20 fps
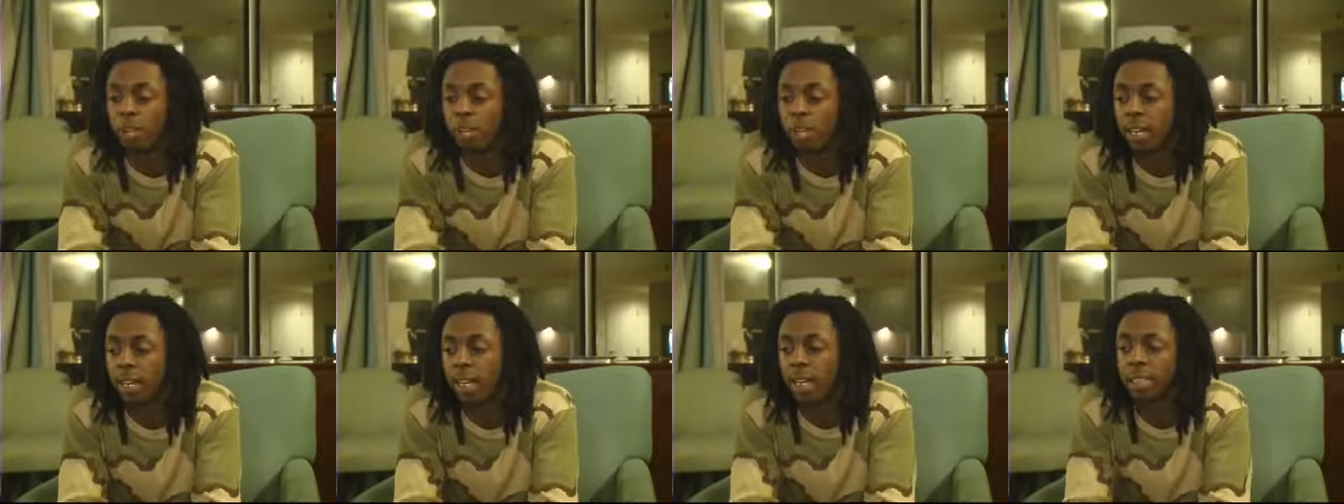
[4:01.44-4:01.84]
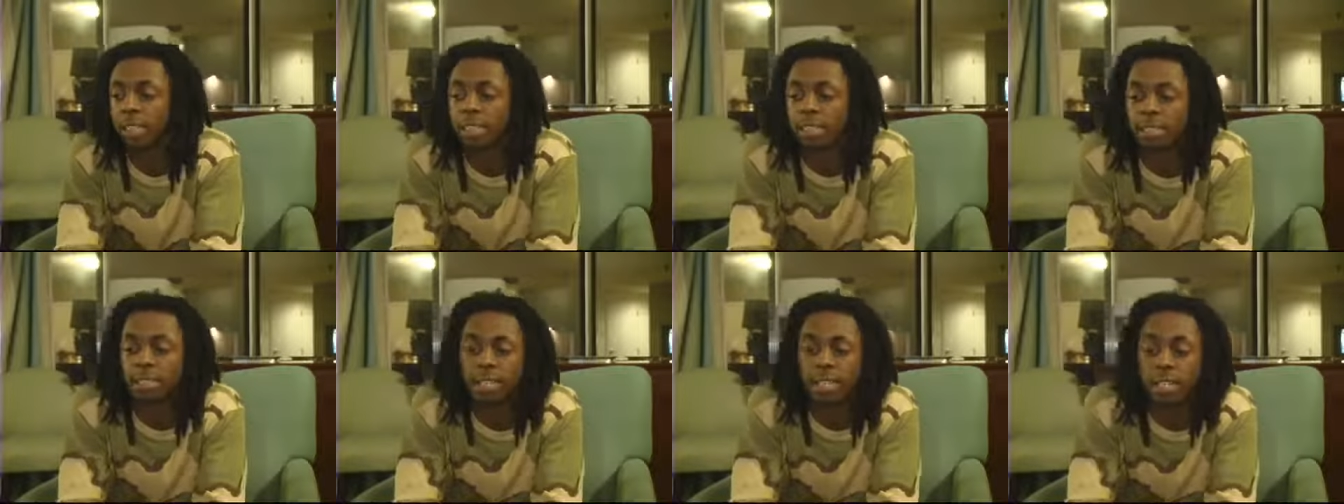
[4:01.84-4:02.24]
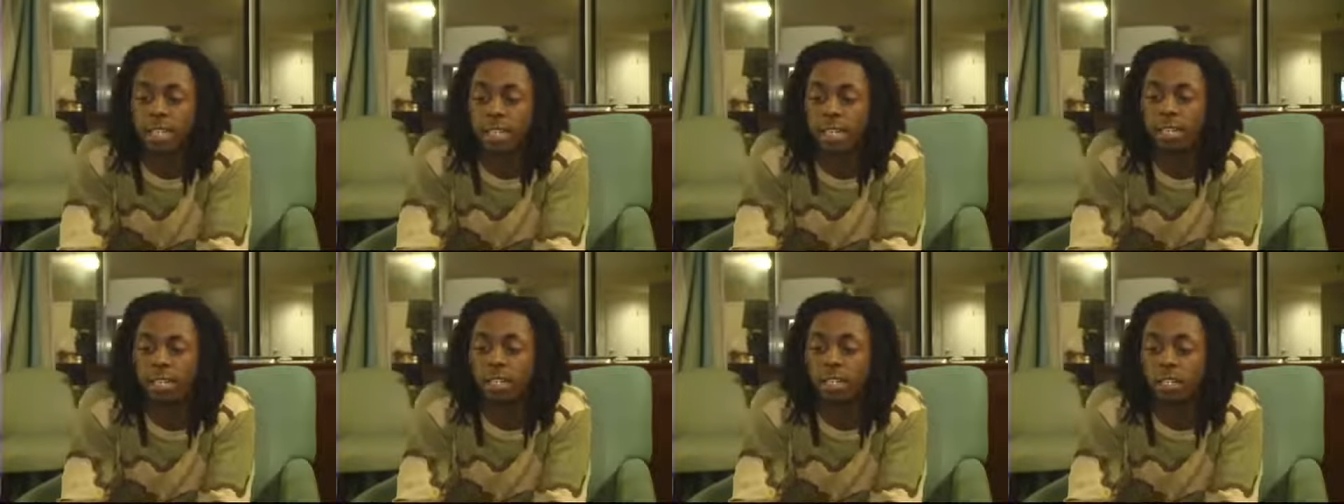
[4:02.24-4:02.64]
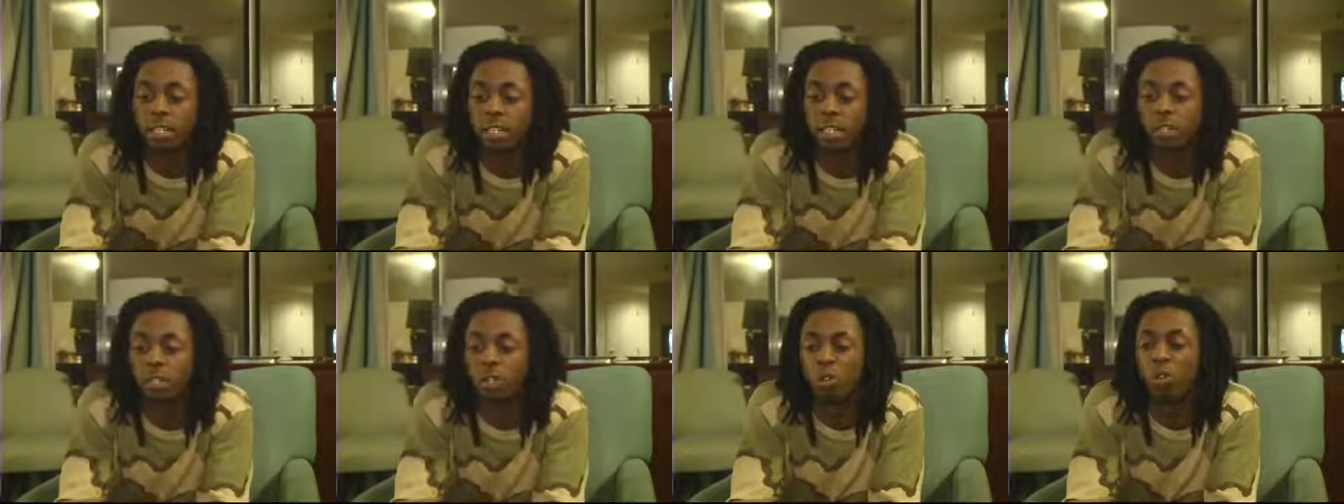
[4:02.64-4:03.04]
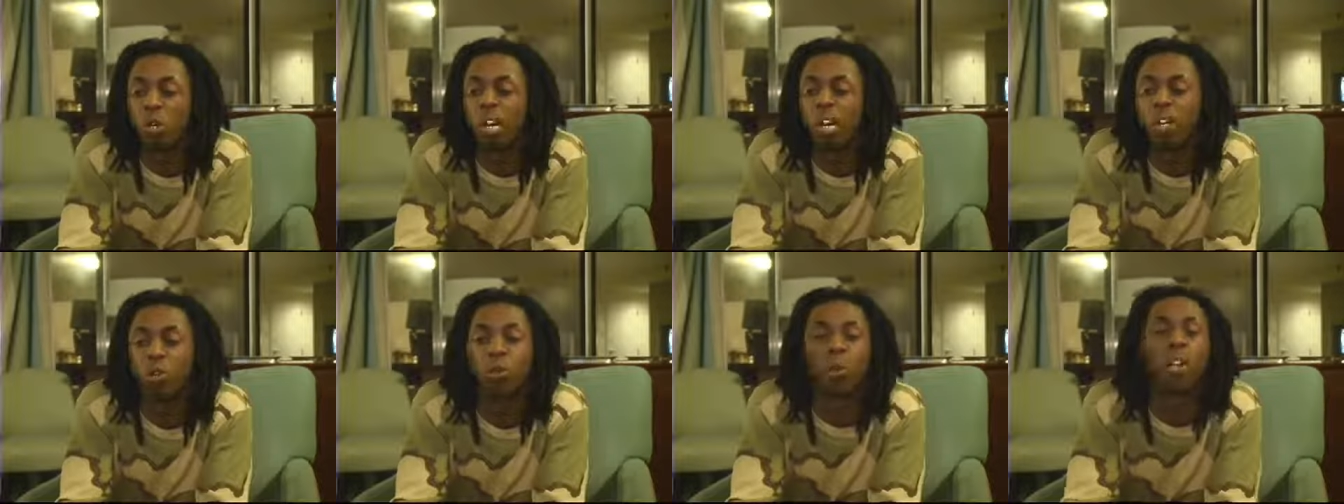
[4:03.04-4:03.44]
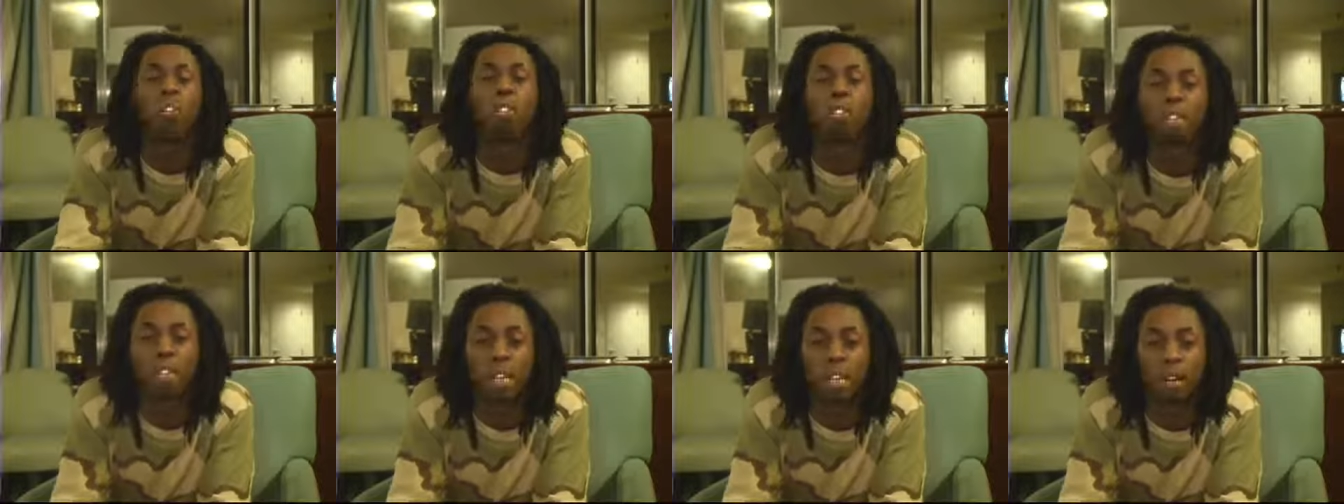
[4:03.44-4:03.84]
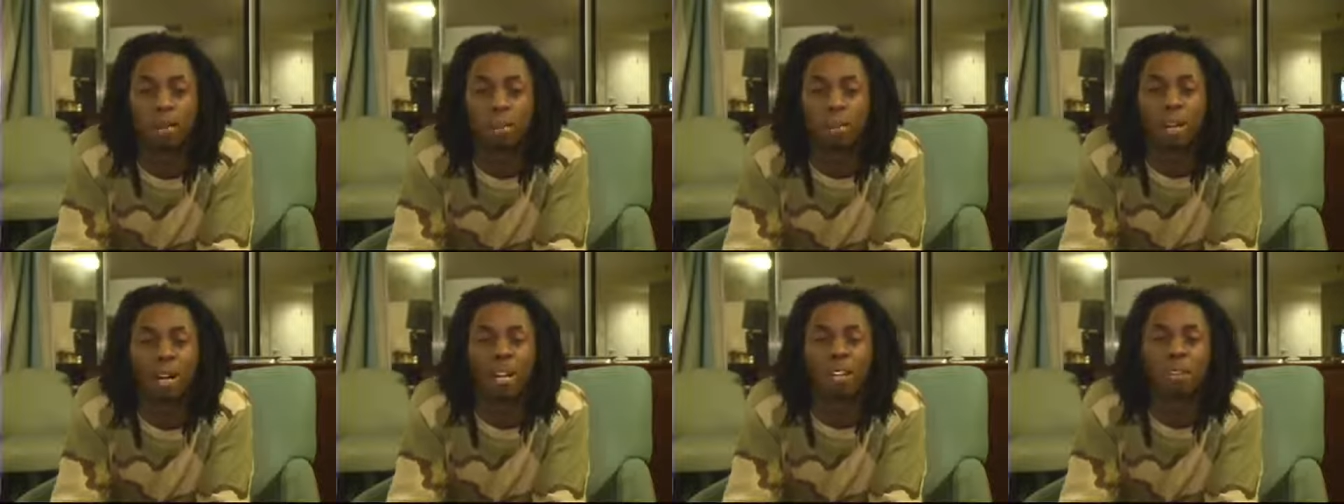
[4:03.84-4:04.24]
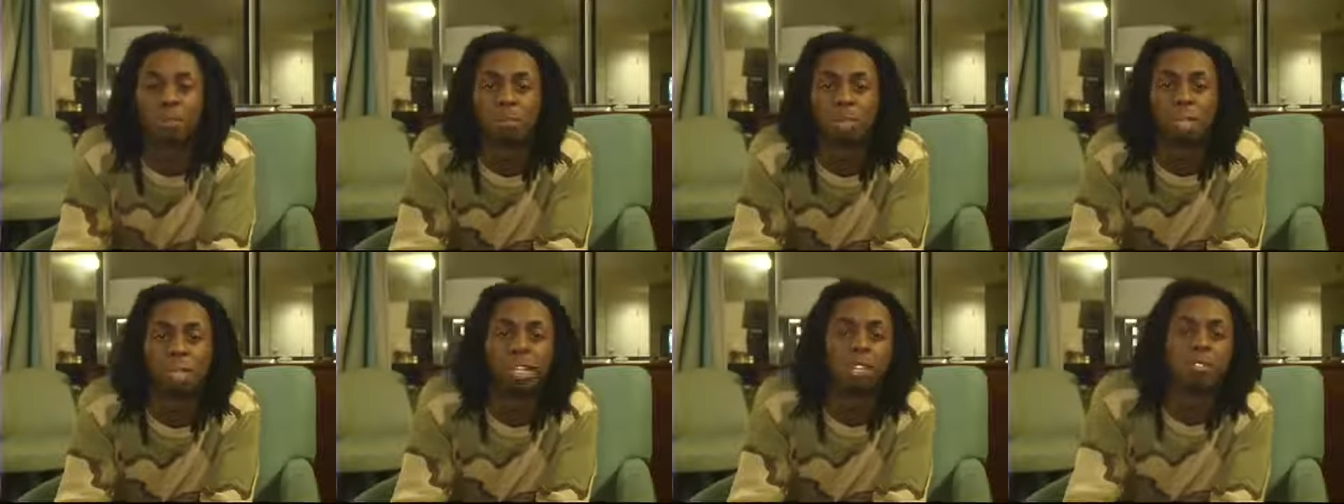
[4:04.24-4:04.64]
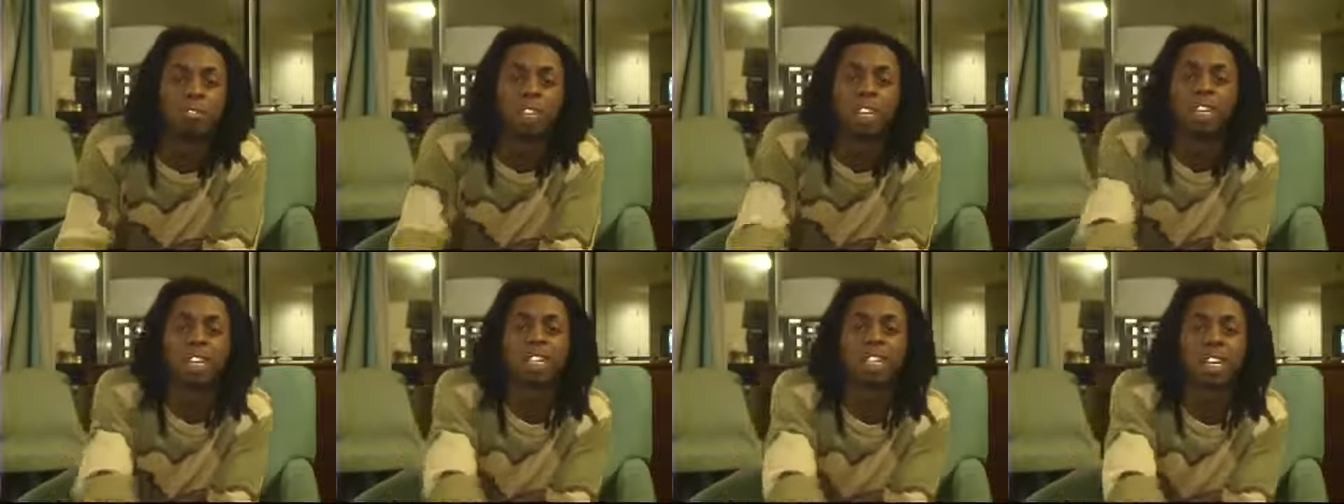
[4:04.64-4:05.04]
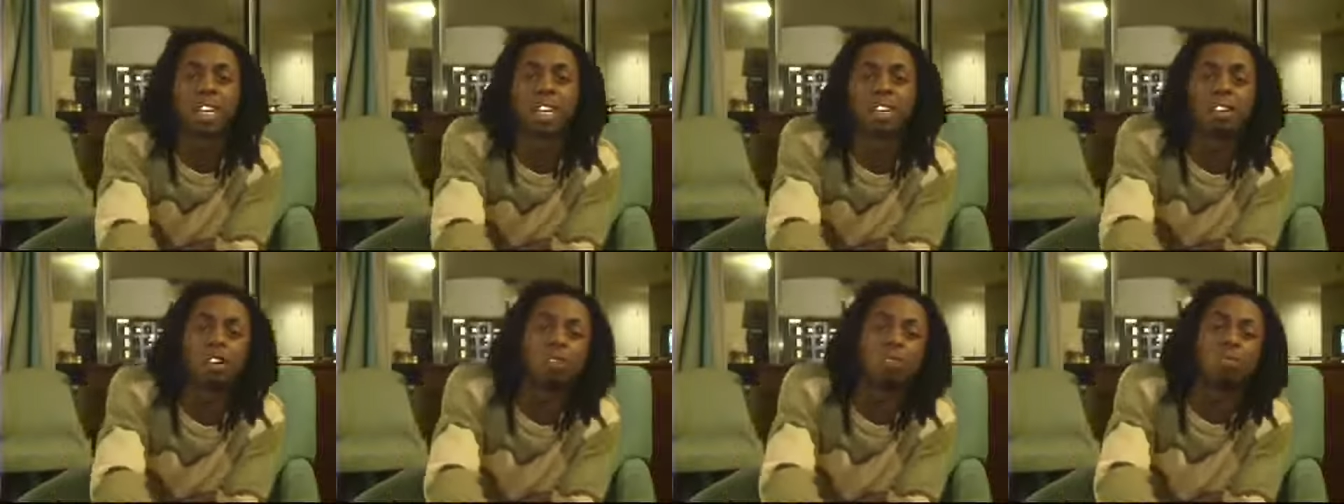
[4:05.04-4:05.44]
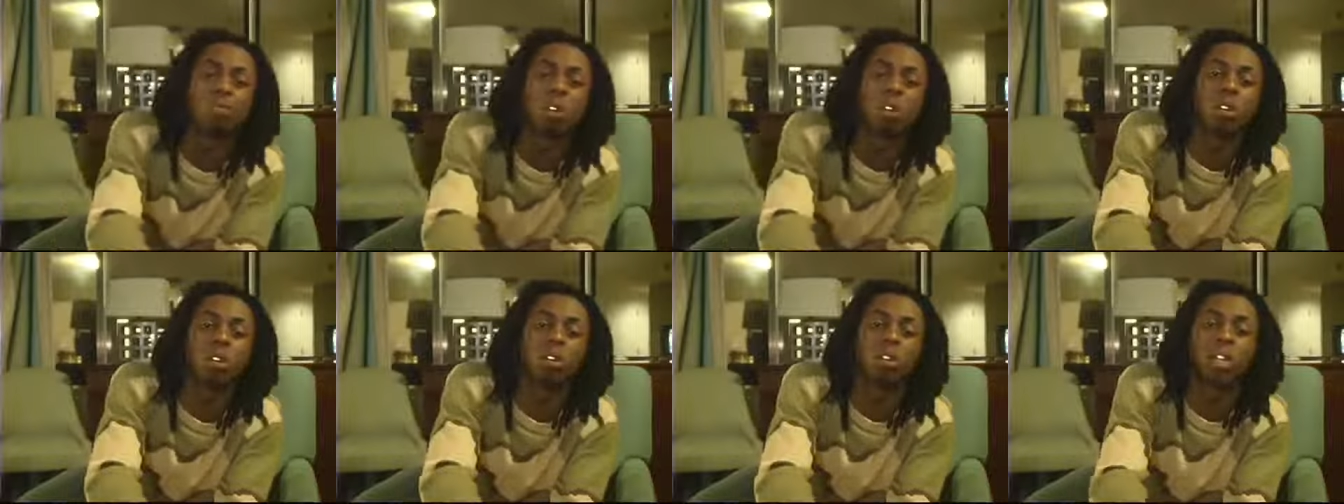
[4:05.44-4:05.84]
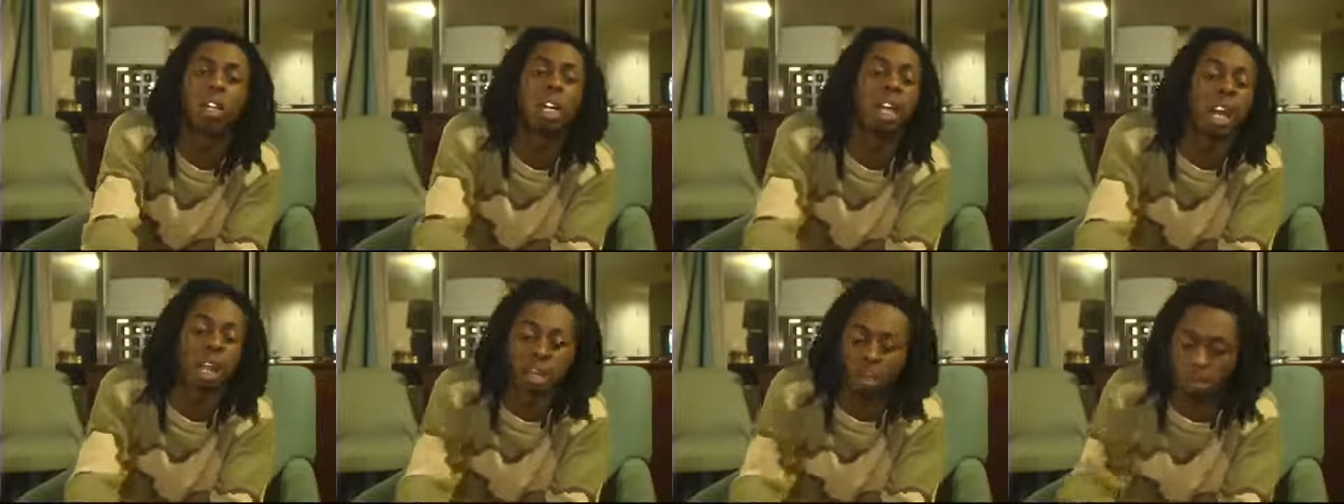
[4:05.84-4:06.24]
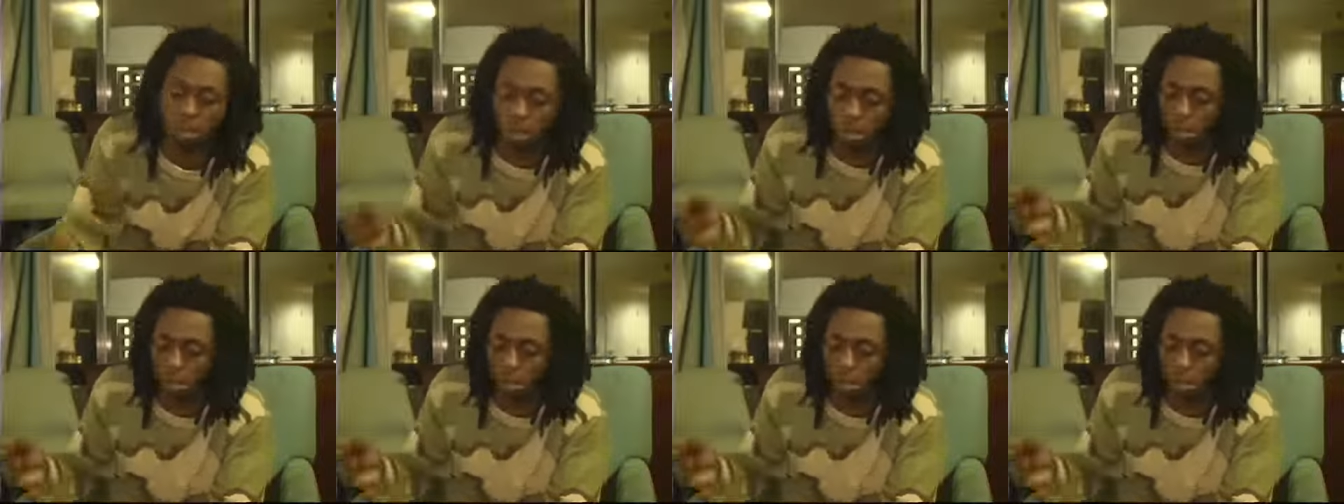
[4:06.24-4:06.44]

He's a good dude. I know everything about him. I mean, if anything go wrong, nigga,